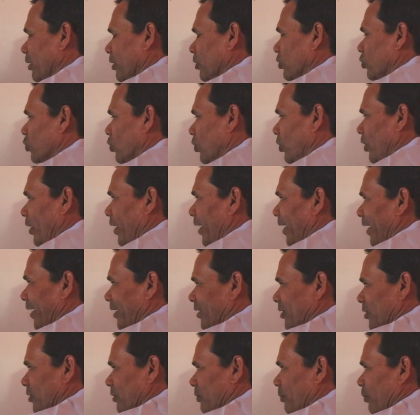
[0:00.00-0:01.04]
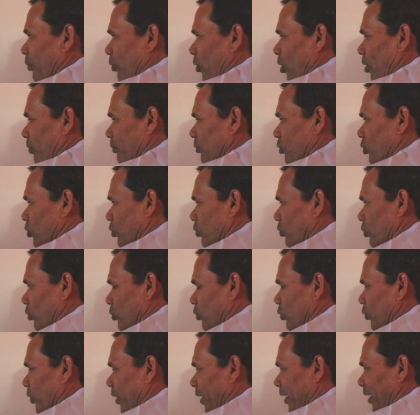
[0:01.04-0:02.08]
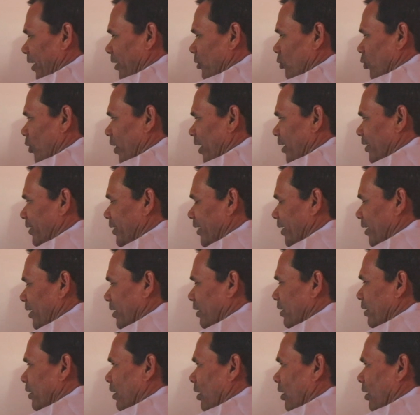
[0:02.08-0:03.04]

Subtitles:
So x from 0 to a you can take,